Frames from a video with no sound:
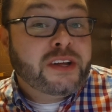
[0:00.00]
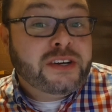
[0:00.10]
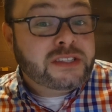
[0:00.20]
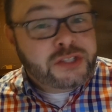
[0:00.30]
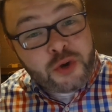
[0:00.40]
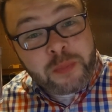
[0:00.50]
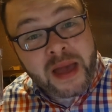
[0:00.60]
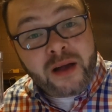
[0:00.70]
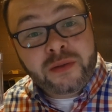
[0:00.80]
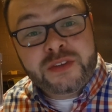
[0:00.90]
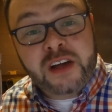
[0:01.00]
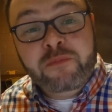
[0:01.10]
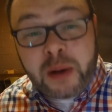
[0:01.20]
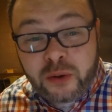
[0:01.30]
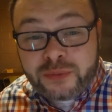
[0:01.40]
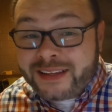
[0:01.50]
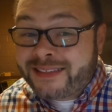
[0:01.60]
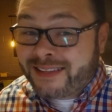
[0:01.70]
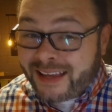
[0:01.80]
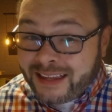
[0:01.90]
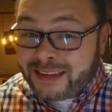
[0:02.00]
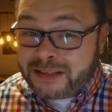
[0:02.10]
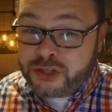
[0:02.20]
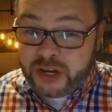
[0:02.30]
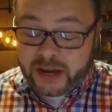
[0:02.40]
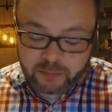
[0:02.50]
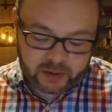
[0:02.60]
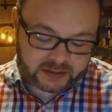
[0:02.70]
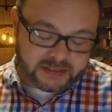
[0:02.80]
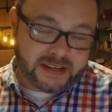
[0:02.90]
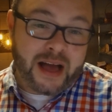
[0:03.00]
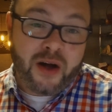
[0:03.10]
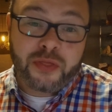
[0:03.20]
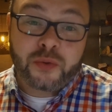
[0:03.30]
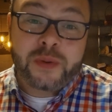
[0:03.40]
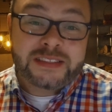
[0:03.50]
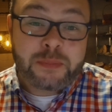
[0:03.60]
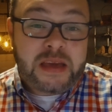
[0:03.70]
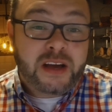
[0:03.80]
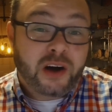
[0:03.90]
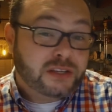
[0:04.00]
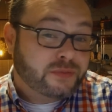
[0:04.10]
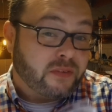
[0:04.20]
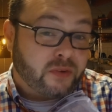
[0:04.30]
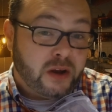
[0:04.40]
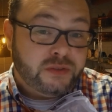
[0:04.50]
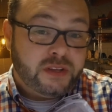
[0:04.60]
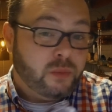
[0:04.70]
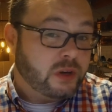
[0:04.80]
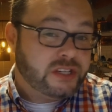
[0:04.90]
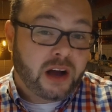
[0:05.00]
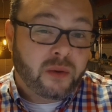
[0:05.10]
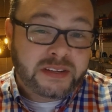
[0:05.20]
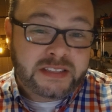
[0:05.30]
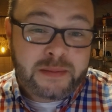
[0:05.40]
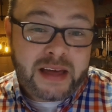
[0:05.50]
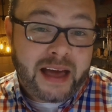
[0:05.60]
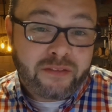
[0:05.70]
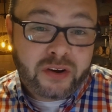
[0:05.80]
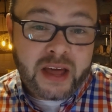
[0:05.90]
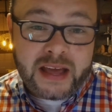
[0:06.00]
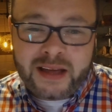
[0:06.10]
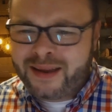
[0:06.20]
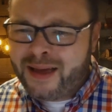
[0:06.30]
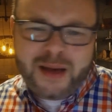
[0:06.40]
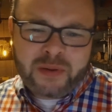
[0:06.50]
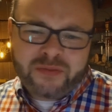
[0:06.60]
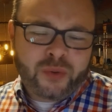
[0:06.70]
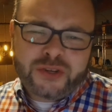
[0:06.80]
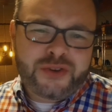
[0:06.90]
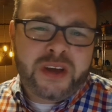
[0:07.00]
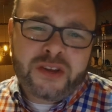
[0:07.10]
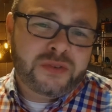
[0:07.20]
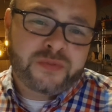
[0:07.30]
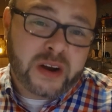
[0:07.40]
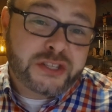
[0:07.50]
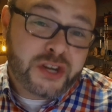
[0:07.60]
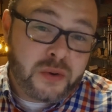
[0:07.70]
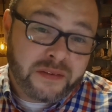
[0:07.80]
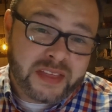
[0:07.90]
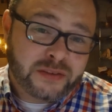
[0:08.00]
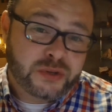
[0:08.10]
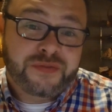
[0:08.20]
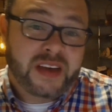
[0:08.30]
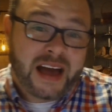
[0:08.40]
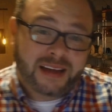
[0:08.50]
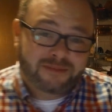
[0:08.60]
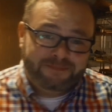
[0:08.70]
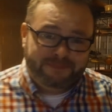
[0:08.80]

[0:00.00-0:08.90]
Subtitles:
going to cook 2 pounds of boneless, skinless chicken breasts. Now, the recipe calls for frozen, which I always seem to have on hand, but of course you can use fresh too if that's what you've got.